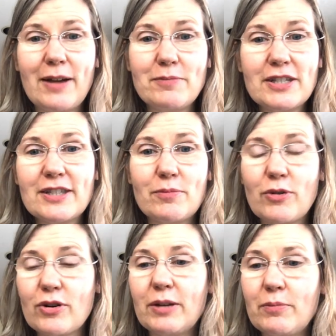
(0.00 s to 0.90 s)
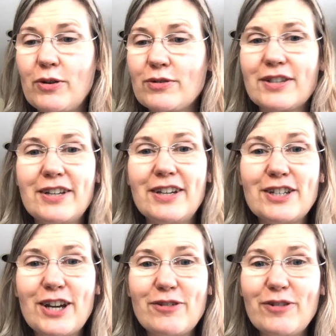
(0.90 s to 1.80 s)
I'm just a morning person in
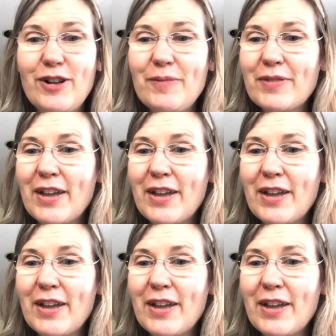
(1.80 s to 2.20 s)
general.